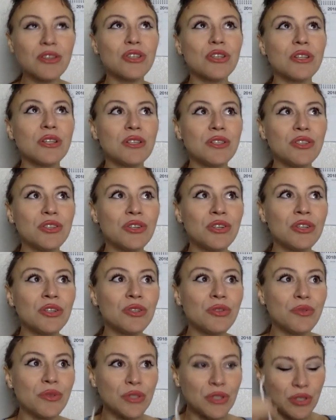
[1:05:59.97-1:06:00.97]
and turn
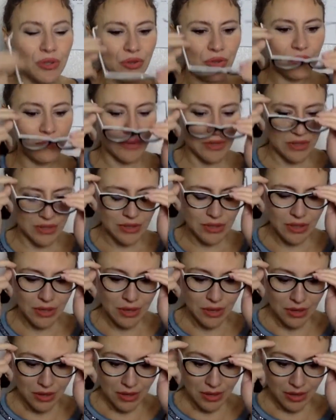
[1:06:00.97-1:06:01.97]
towards the universe.
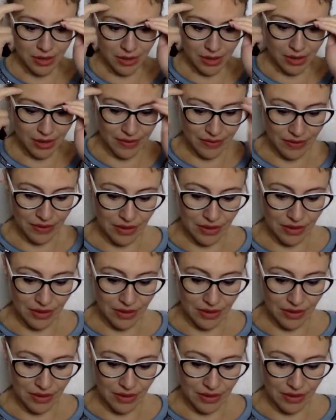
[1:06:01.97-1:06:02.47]
And